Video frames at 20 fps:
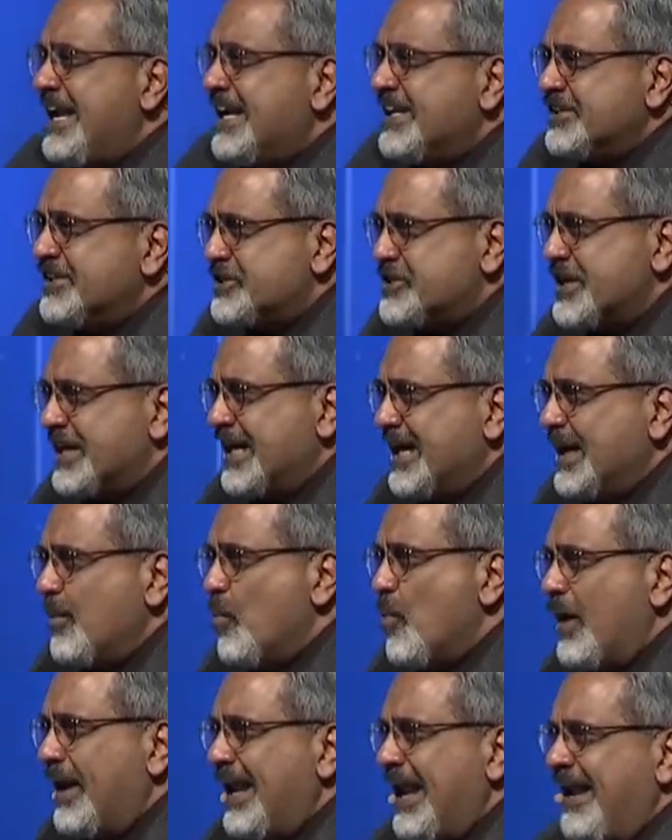at a time,
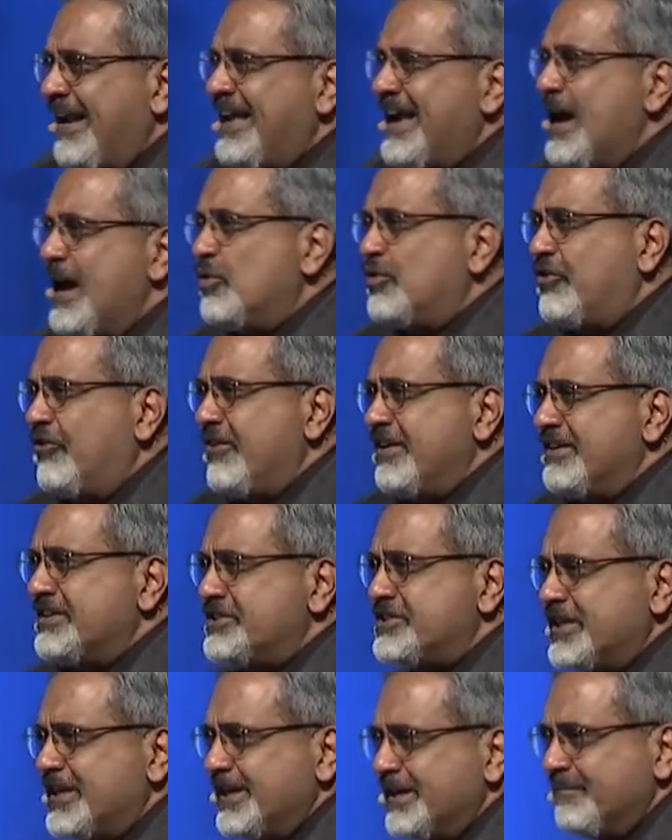1 encounter at a
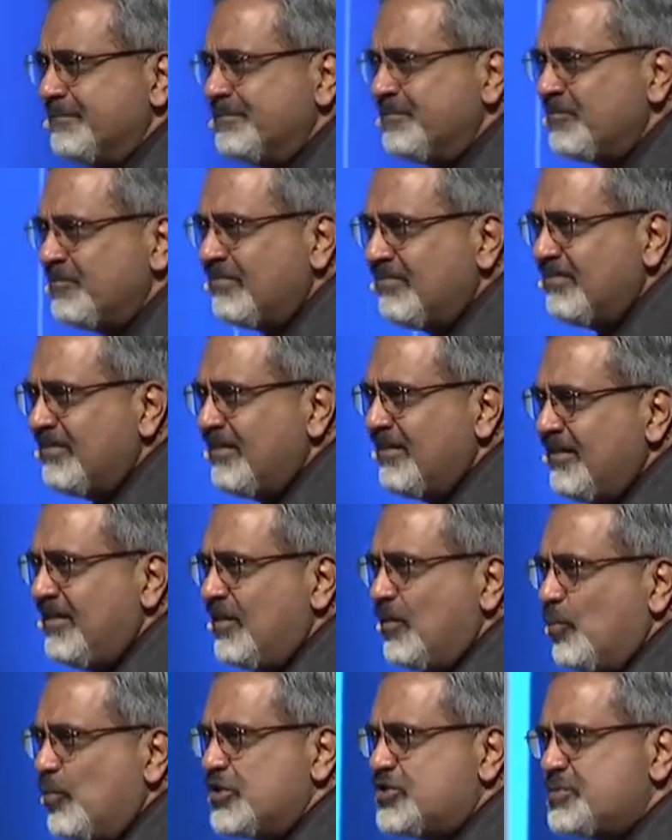time,"
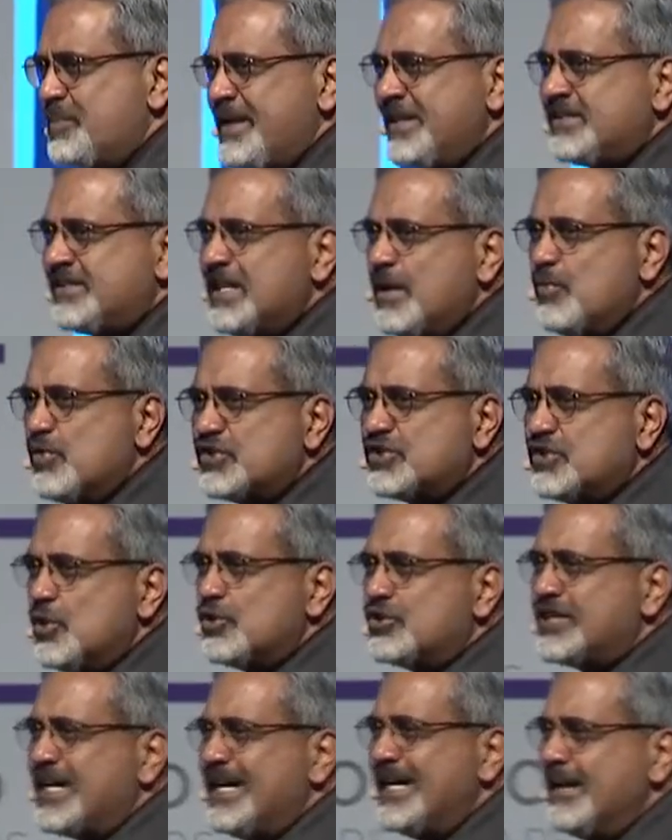which means there was no
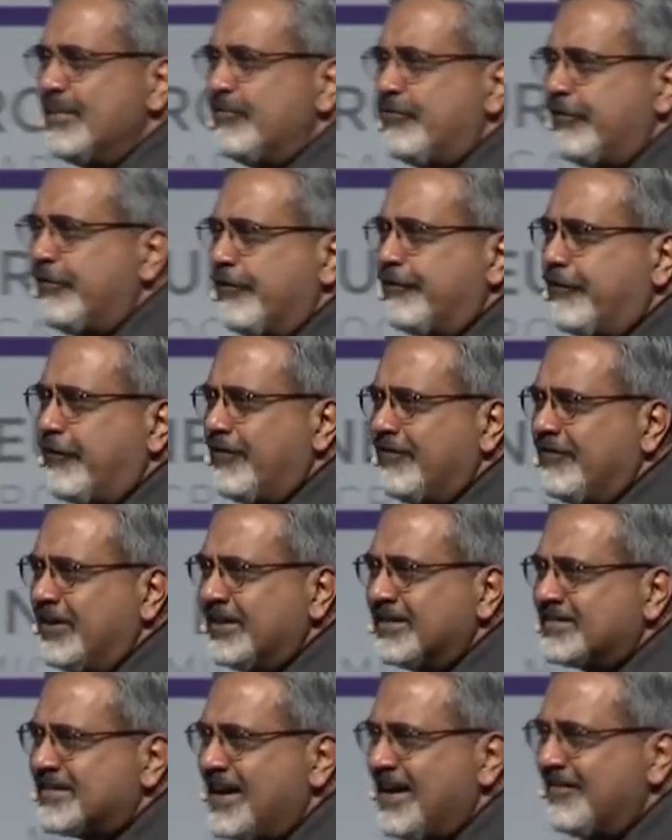time for
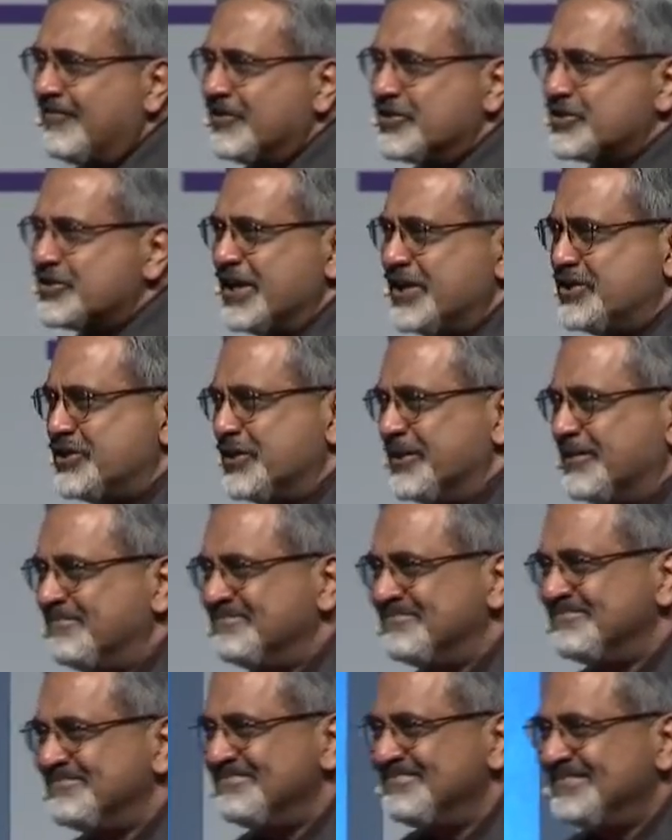frivolous conversation.
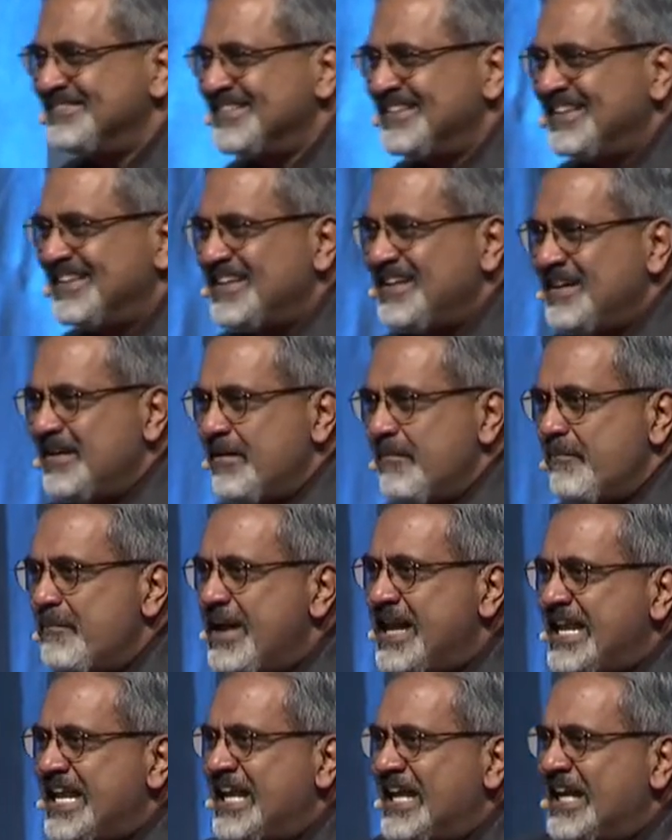
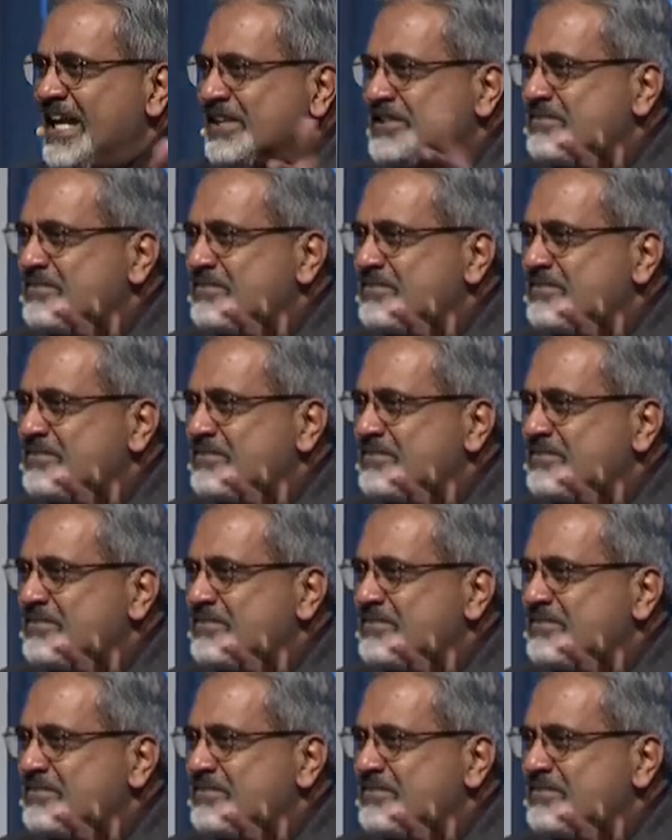Meaningless